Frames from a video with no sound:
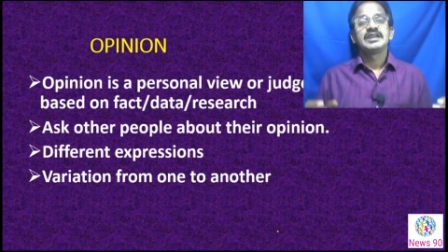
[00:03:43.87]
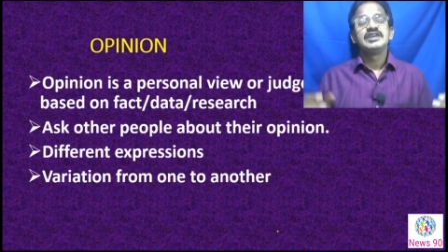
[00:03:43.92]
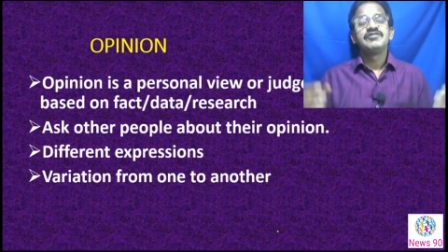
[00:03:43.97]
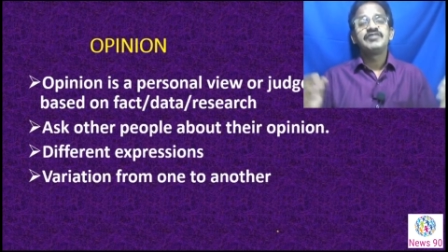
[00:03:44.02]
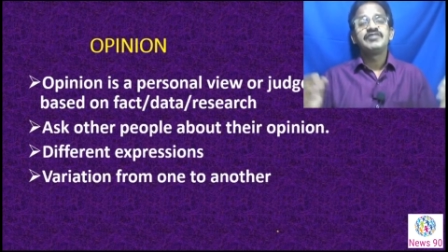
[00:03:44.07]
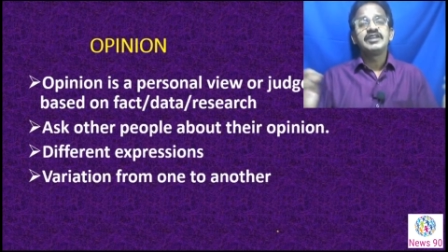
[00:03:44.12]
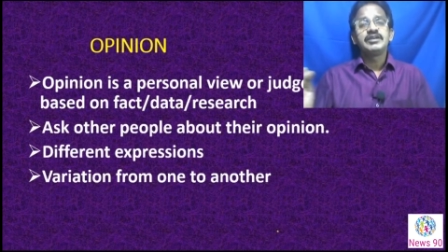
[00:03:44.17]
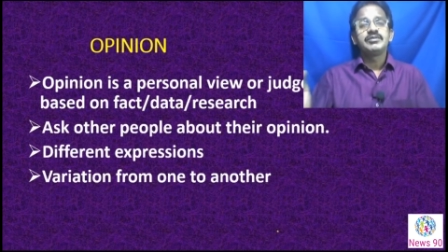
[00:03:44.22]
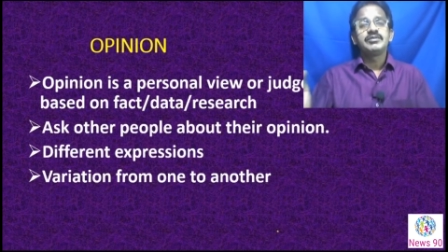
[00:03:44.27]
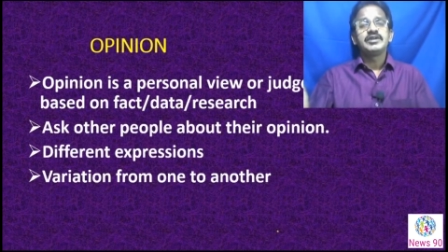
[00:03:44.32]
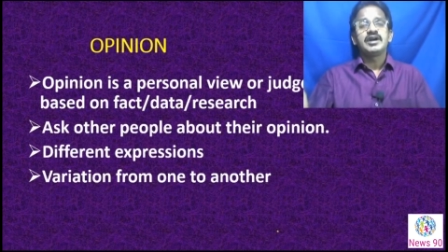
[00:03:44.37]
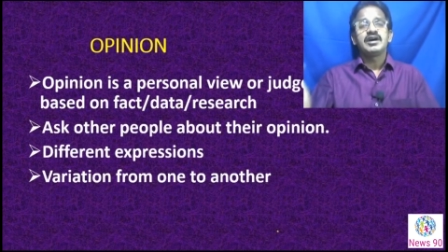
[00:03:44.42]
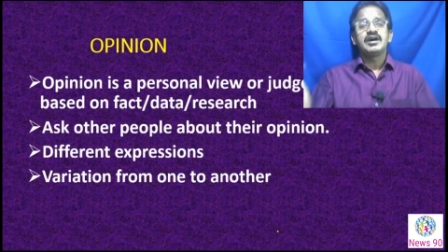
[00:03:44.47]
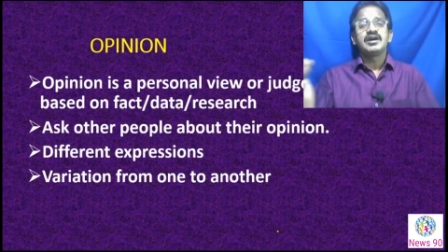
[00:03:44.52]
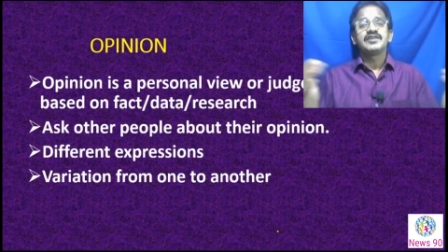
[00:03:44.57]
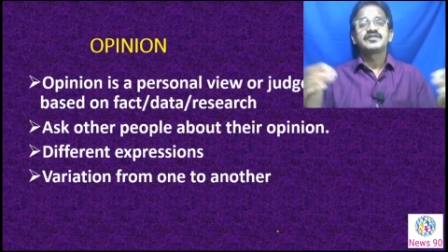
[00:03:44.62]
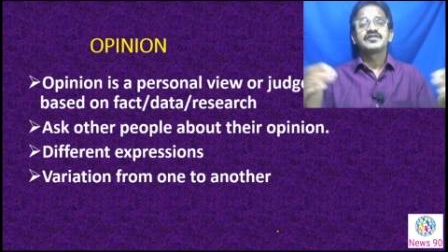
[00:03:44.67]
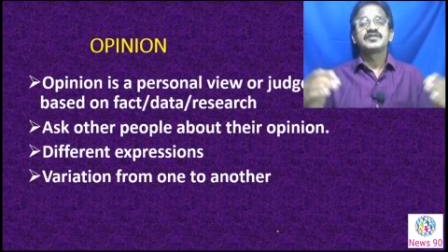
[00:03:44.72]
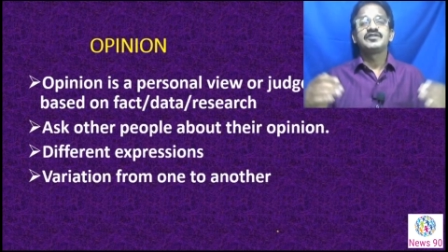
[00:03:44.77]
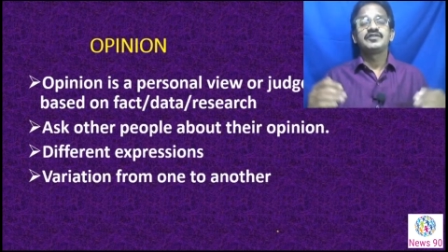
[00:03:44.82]
if anybody
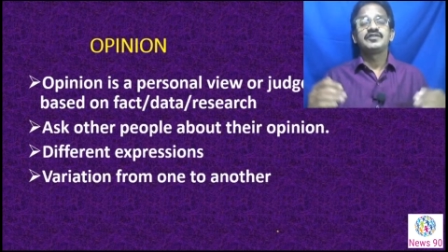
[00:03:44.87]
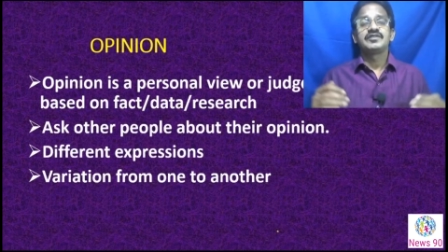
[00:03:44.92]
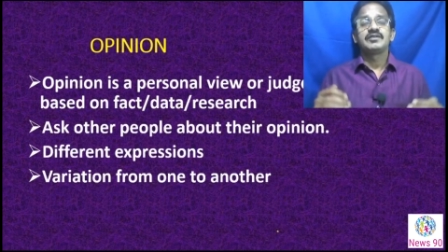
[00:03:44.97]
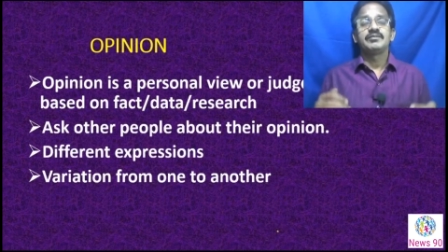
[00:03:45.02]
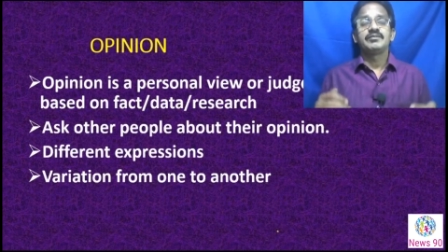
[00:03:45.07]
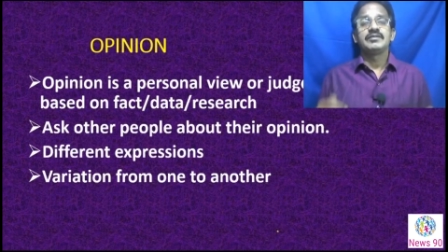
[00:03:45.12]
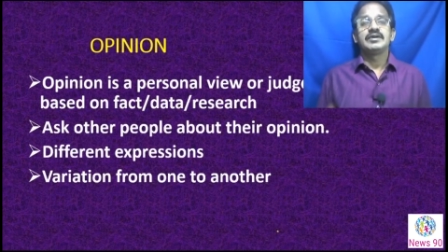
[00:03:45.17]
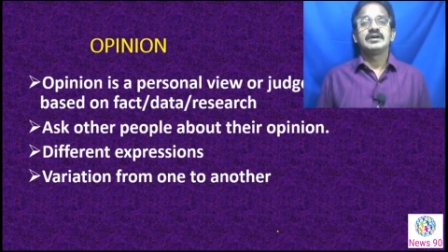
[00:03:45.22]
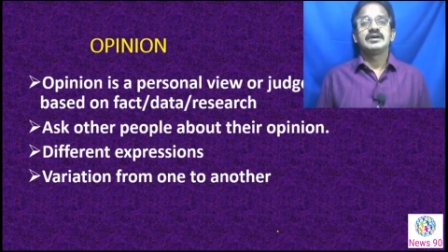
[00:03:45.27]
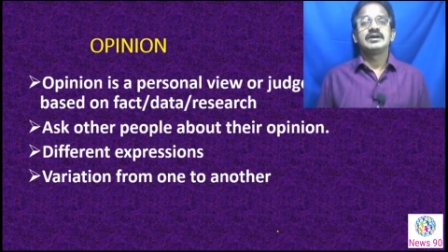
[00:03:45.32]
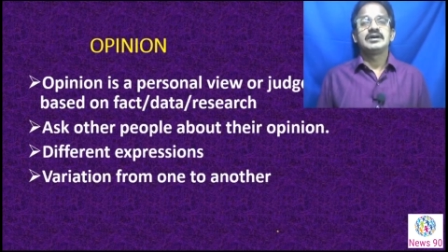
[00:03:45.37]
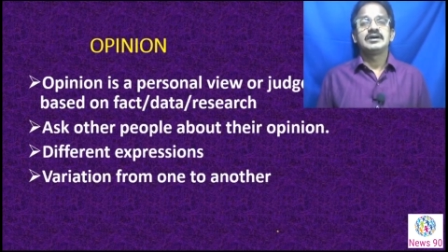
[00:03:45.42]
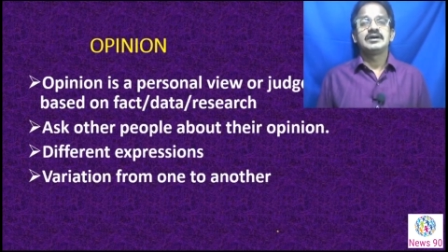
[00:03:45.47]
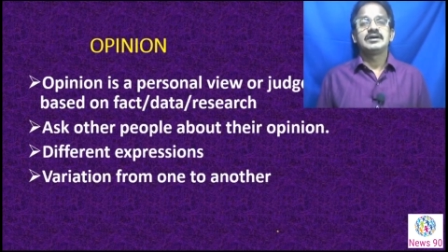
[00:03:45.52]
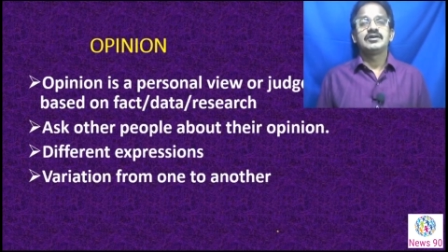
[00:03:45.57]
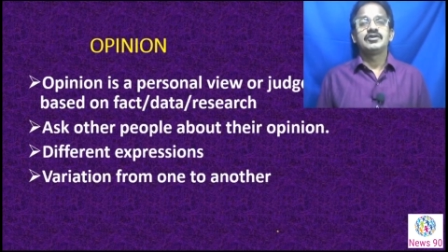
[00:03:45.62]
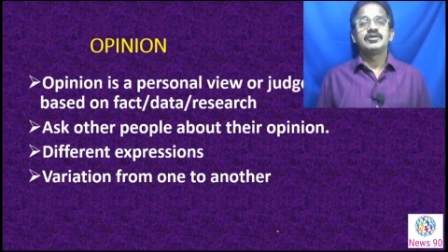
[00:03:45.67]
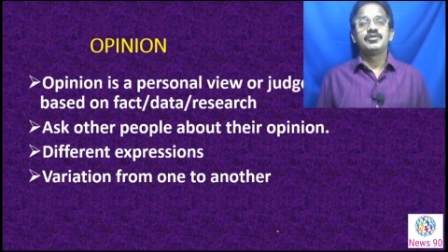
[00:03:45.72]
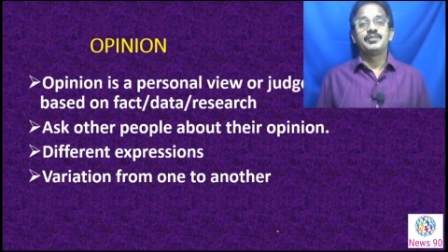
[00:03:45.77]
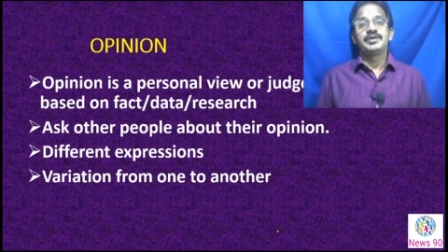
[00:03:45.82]
asks you some
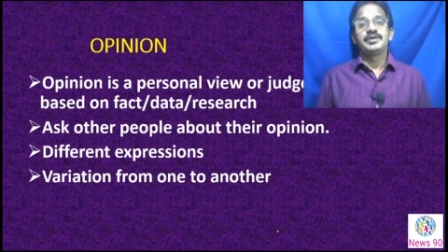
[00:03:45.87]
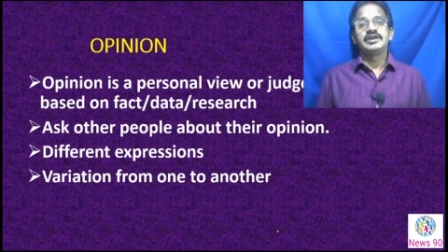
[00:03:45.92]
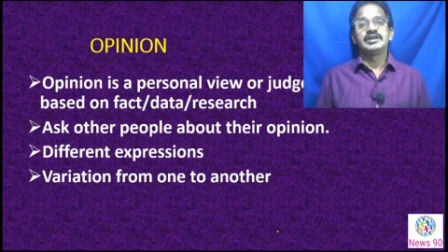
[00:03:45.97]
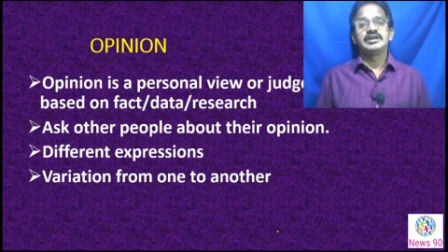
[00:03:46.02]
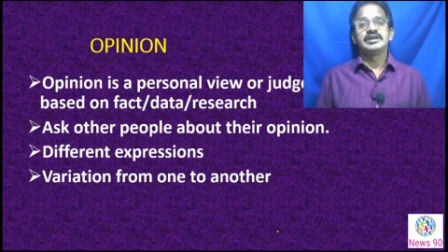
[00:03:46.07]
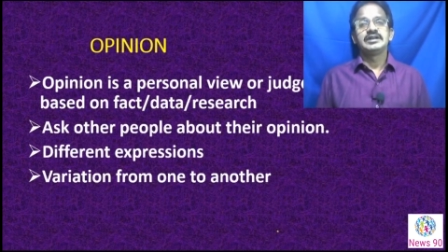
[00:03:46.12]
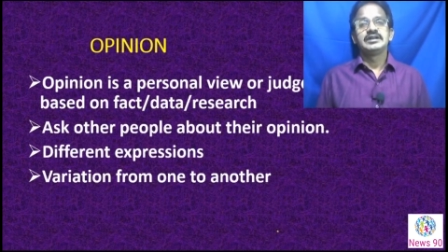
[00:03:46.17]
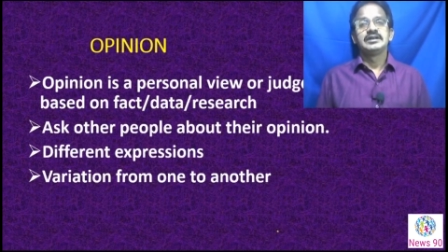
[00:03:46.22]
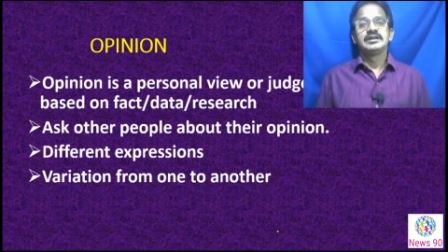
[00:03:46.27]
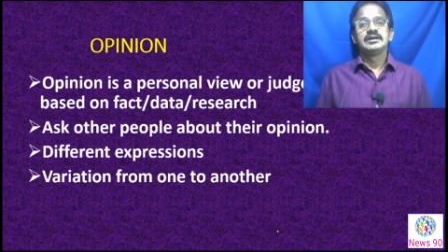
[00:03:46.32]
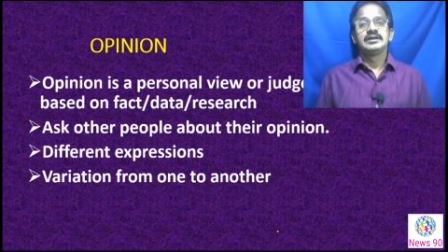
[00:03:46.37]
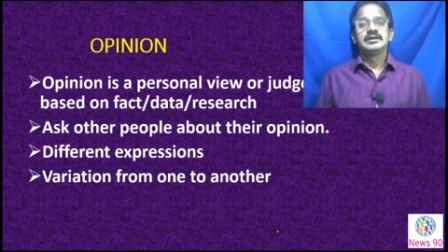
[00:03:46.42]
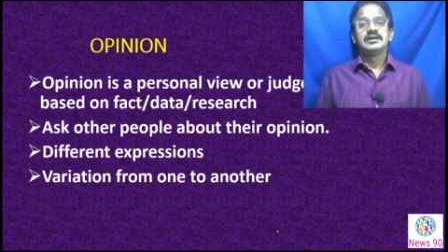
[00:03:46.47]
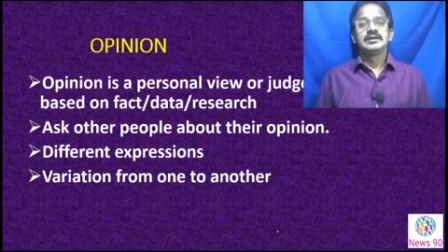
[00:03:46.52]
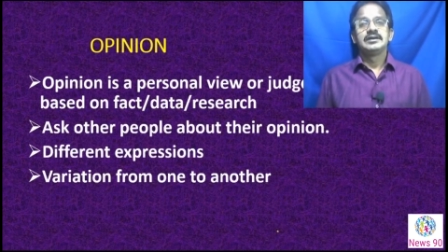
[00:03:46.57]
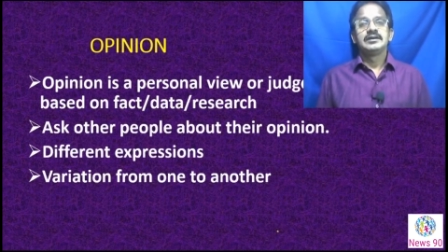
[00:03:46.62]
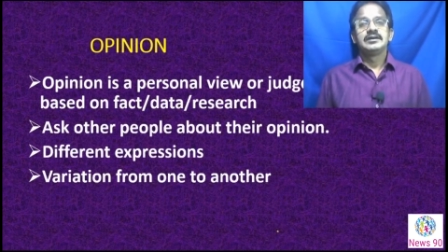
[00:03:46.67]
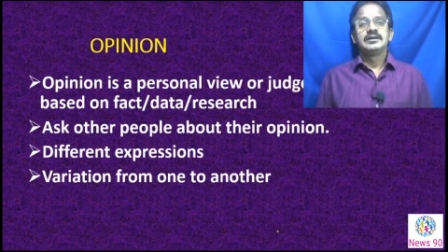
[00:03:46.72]
uh, opinion